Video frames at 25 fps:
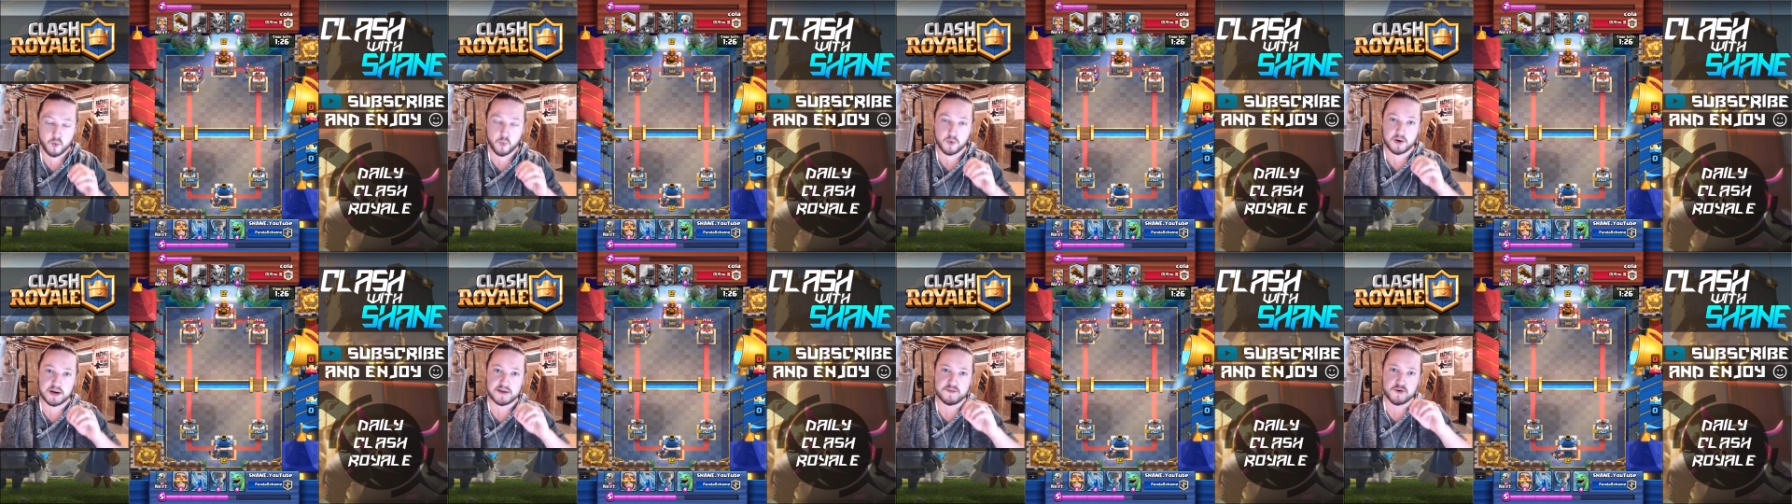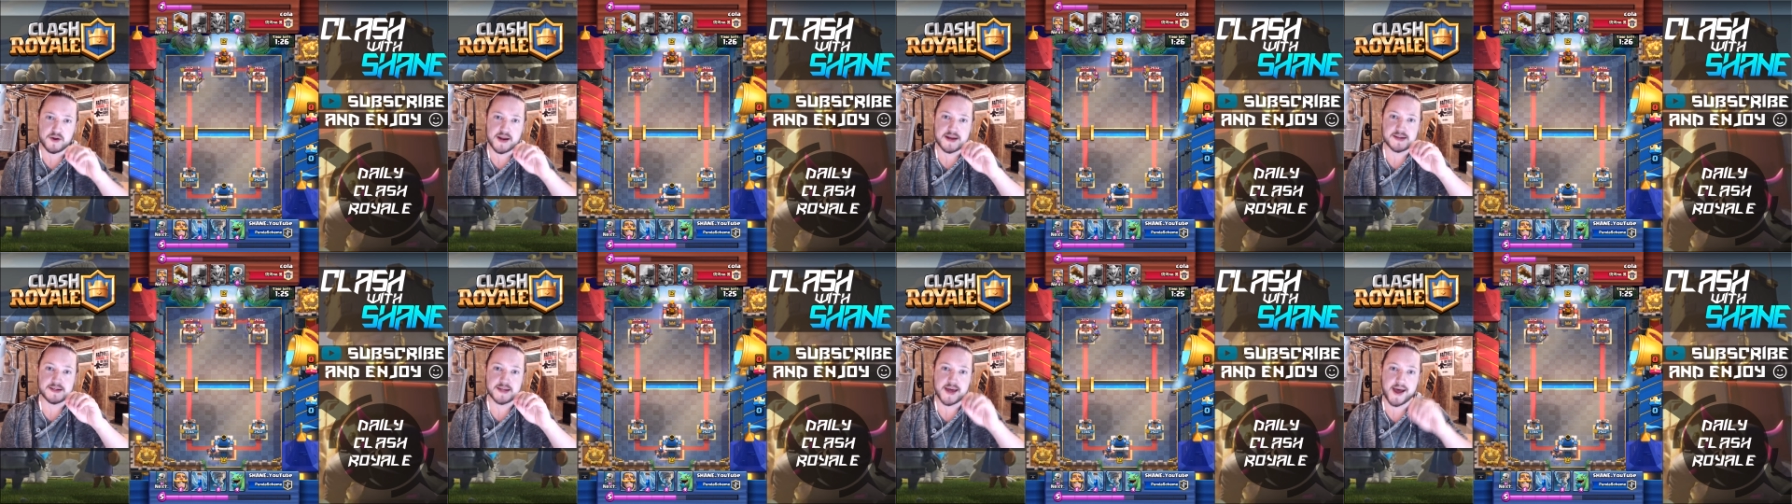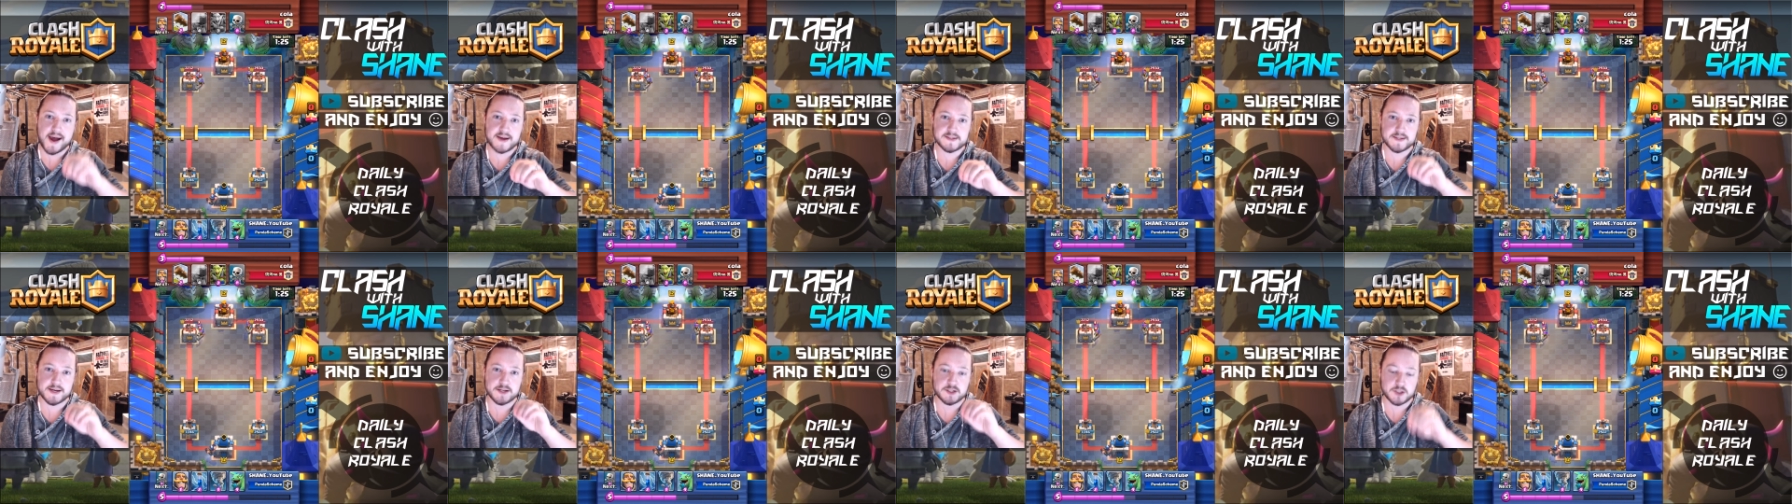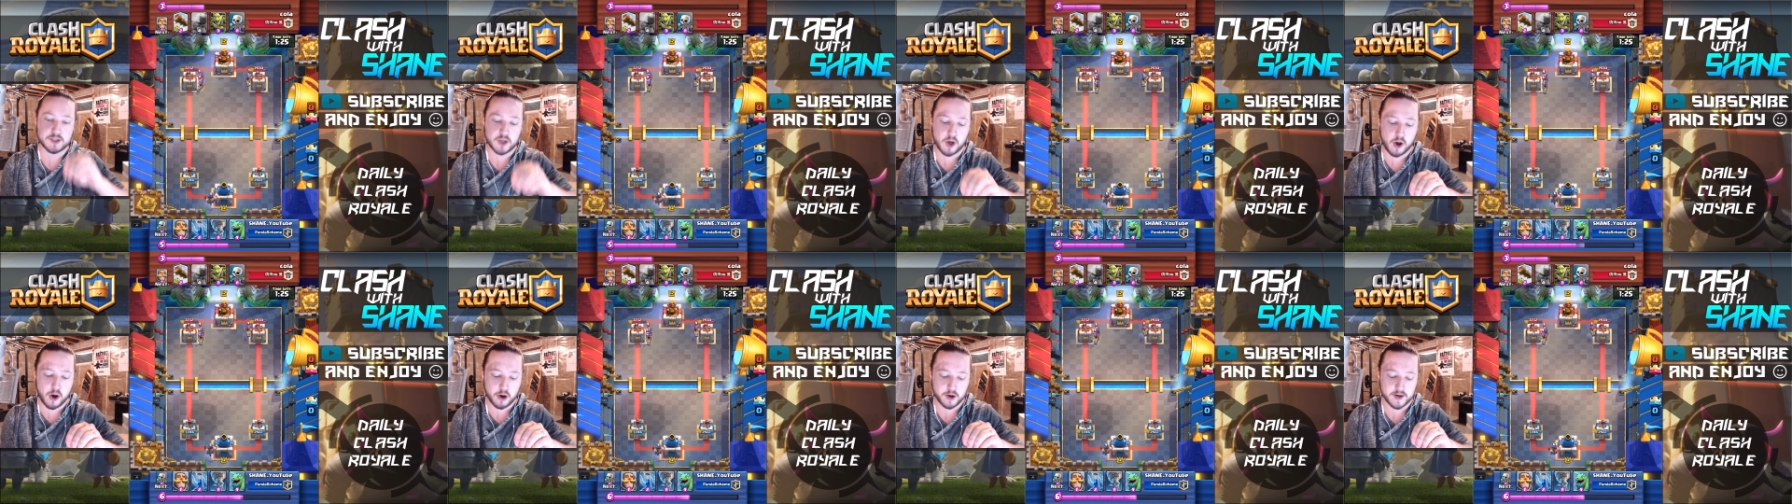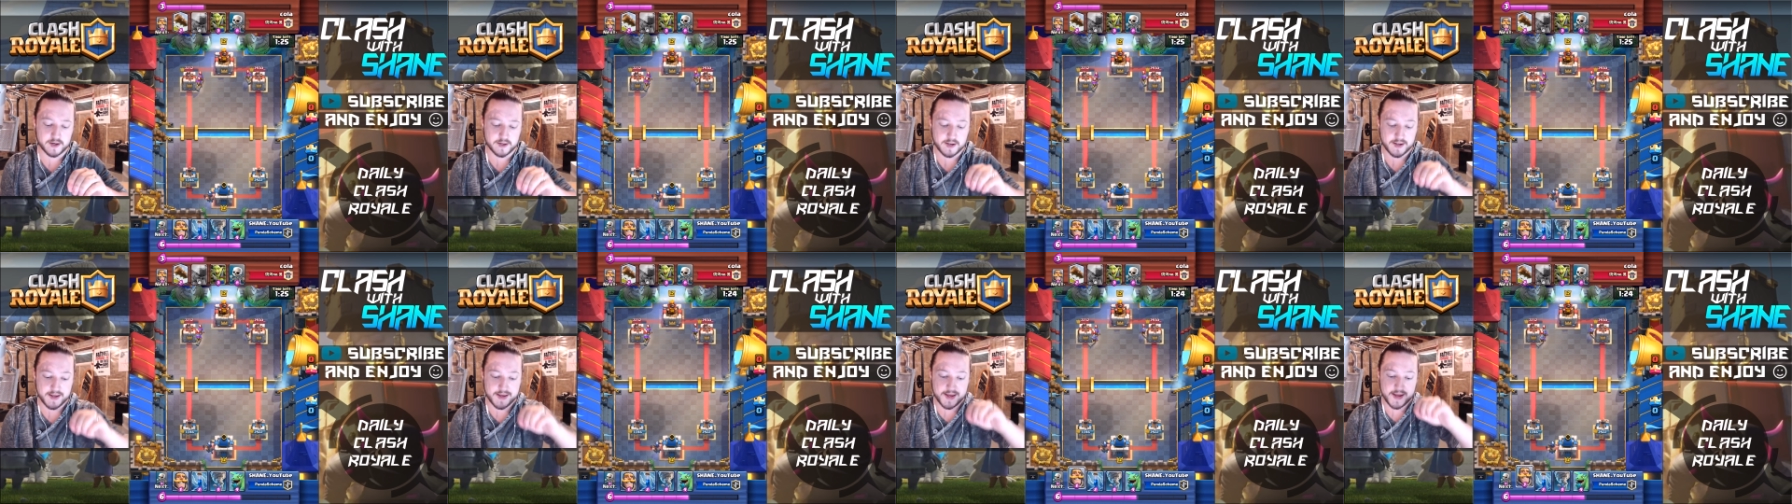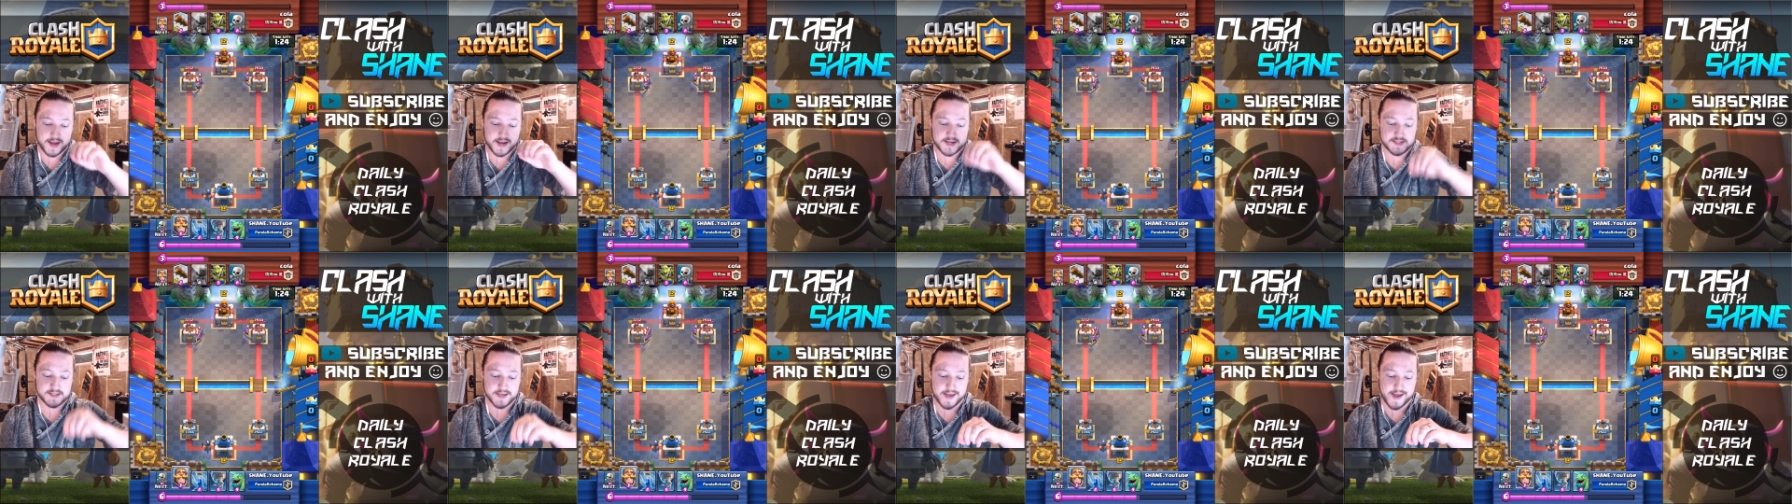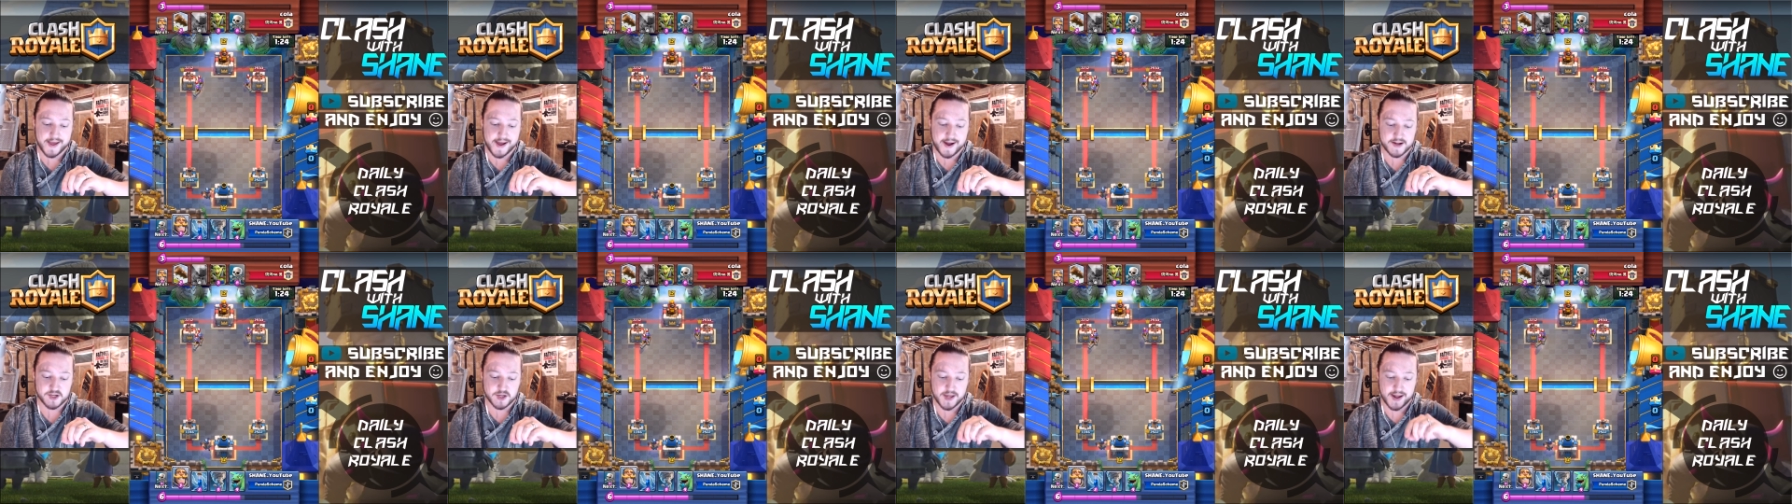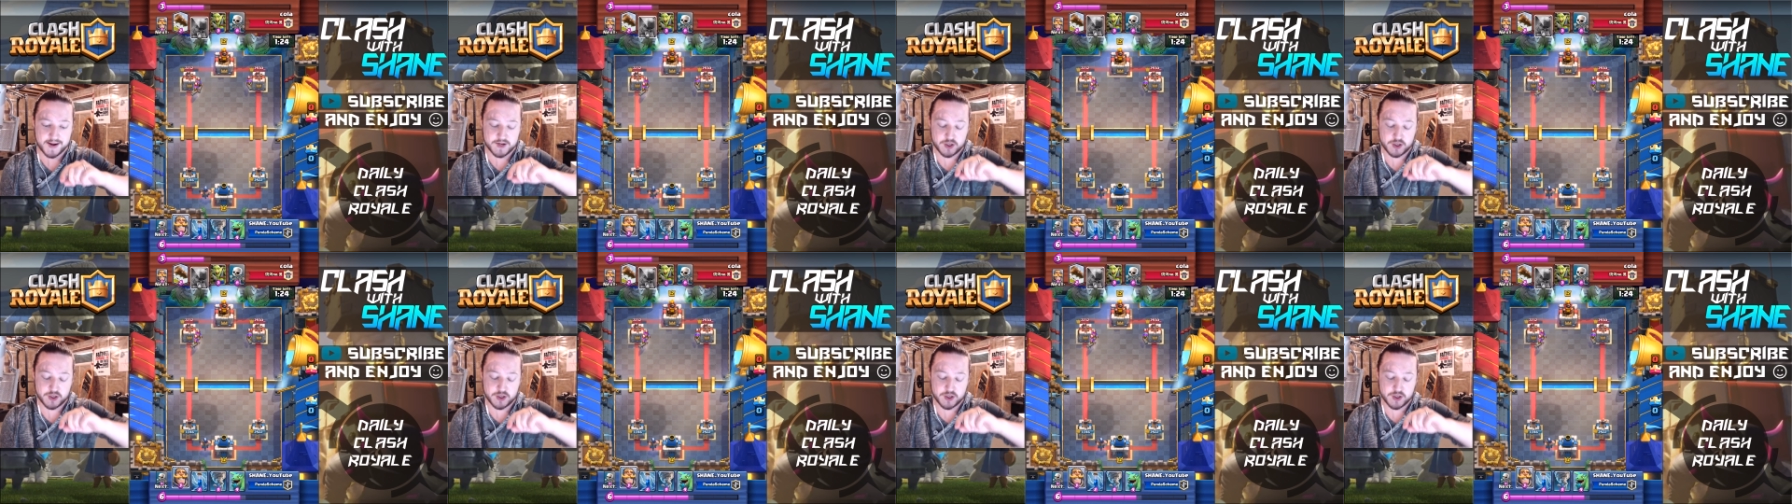Whenever he attacks a target, his axe